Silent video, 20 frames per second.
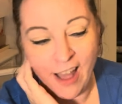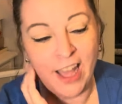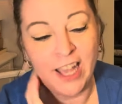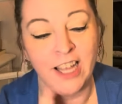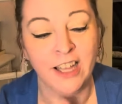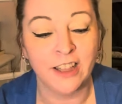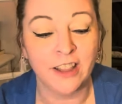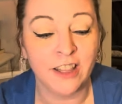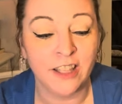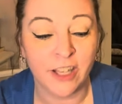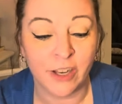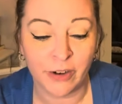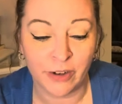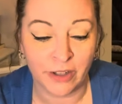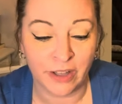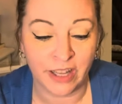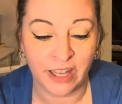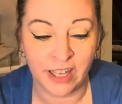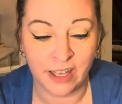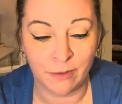I
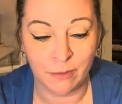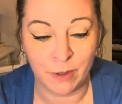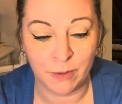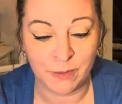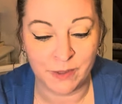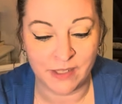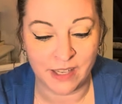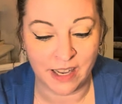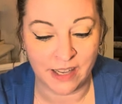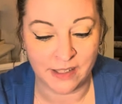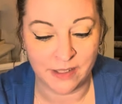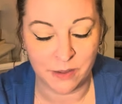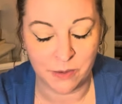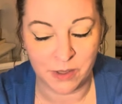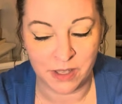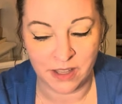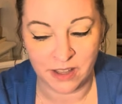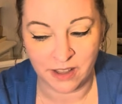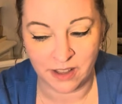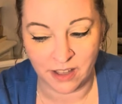literally am obsessed
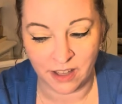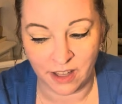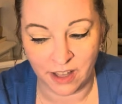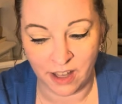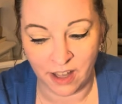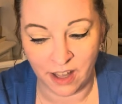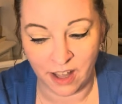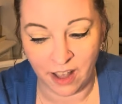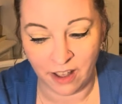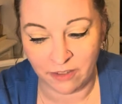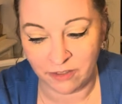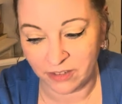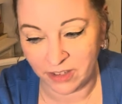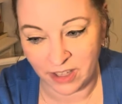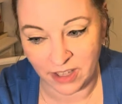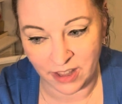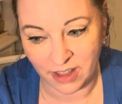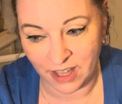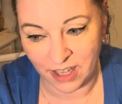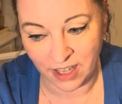with
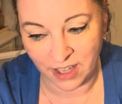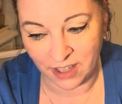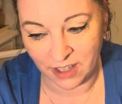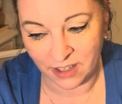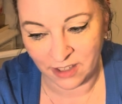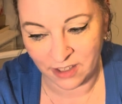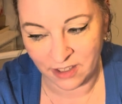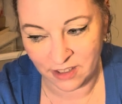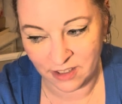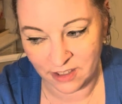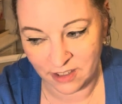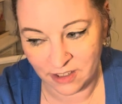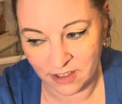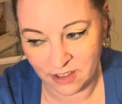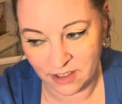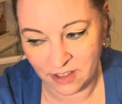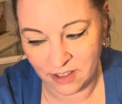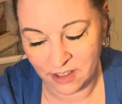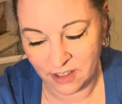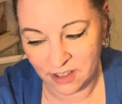everything.
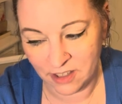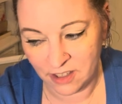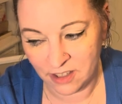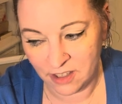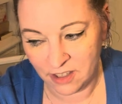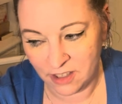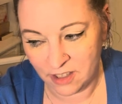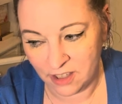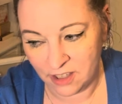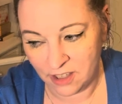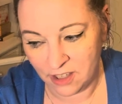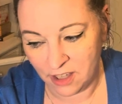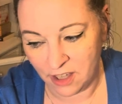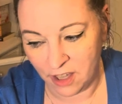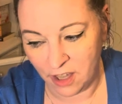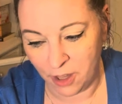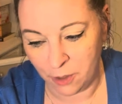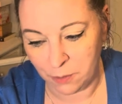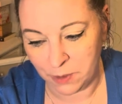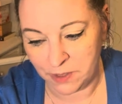
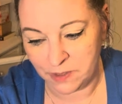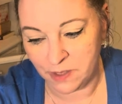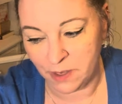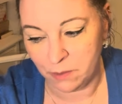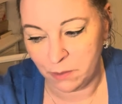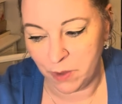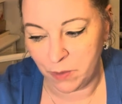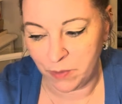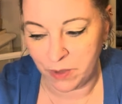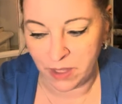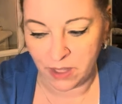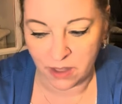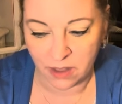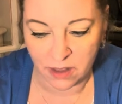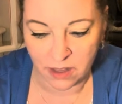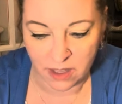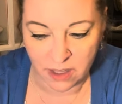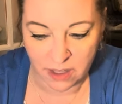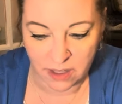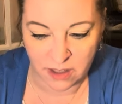Um, except maybe
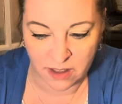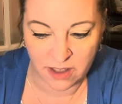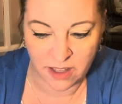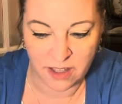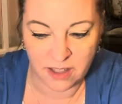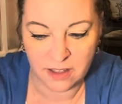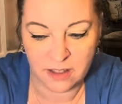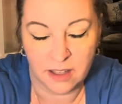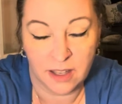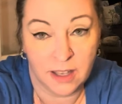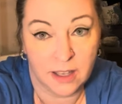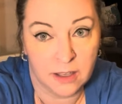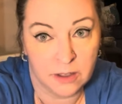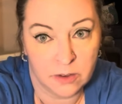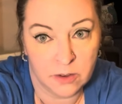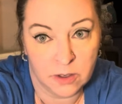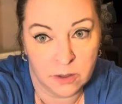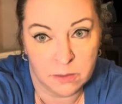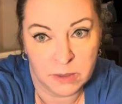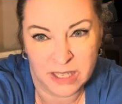the, the hand
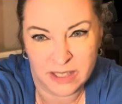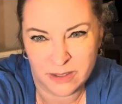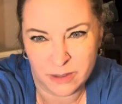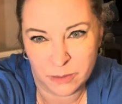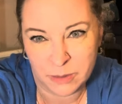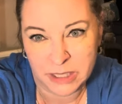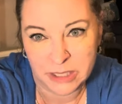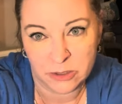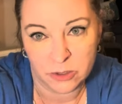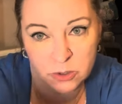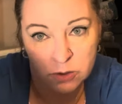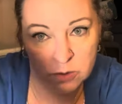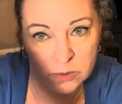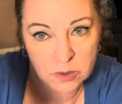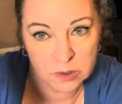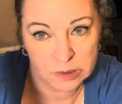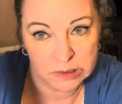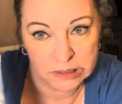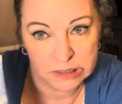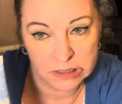cream, not so much.
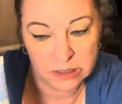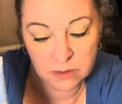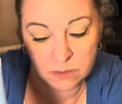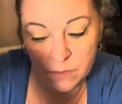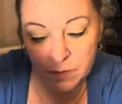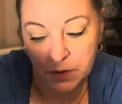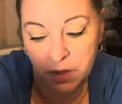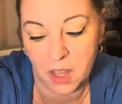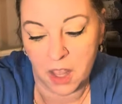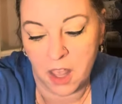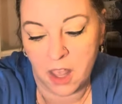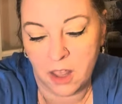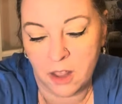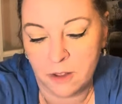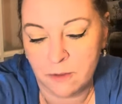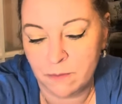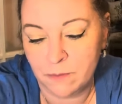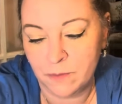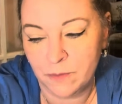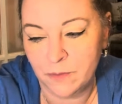Um,